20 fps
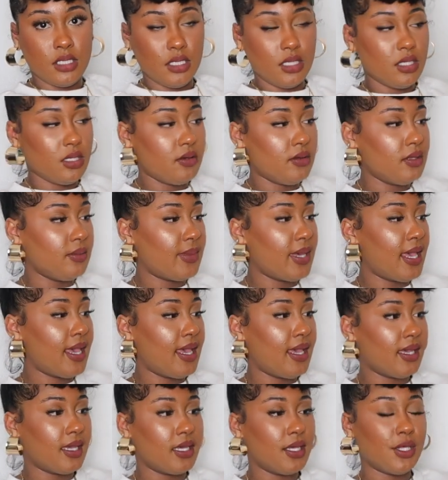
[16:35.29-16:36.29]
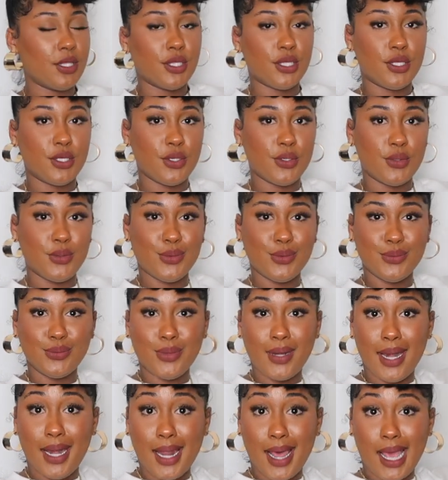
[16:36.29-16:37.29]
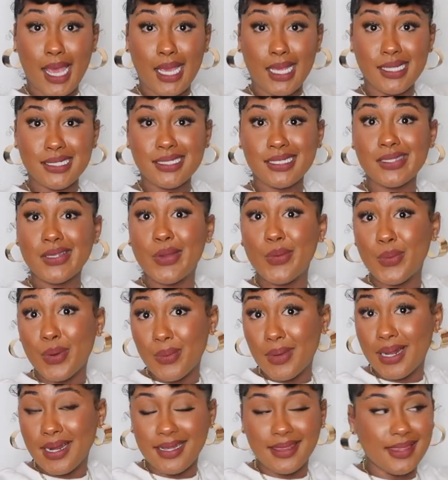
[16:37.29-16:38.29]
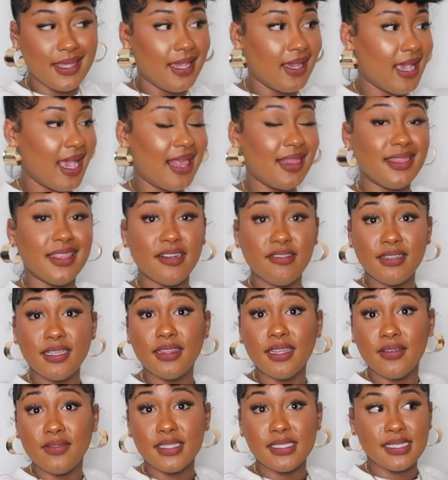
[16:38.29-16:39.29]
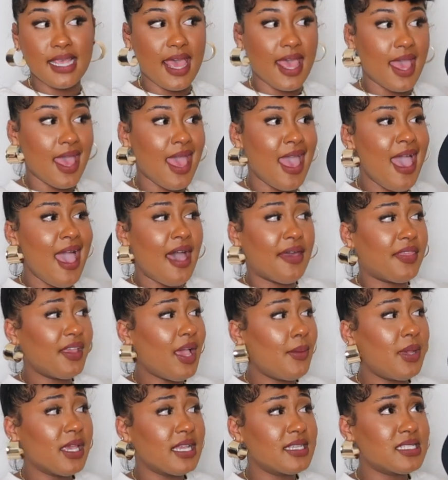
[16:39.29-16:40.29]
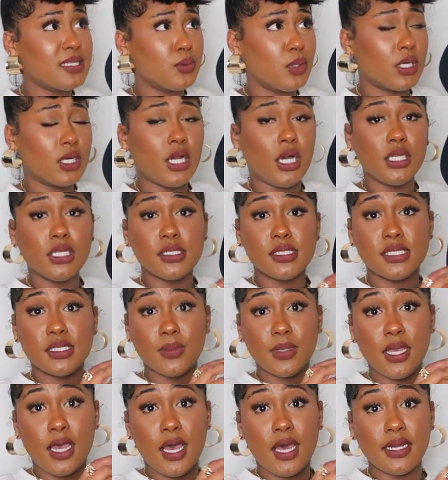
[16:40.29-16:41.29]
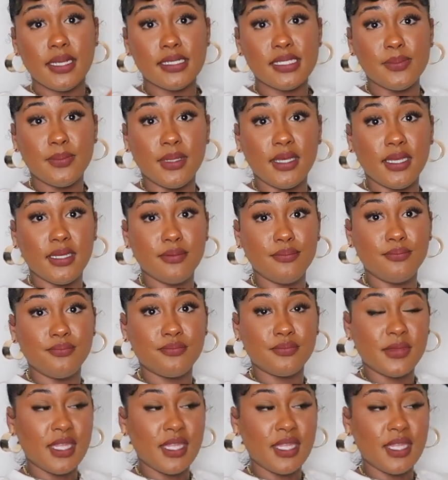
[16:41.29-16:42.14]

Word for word: you know on the back cute nice could wear with anything i literally love this hat i think i'm gonna get some more colors to be honest but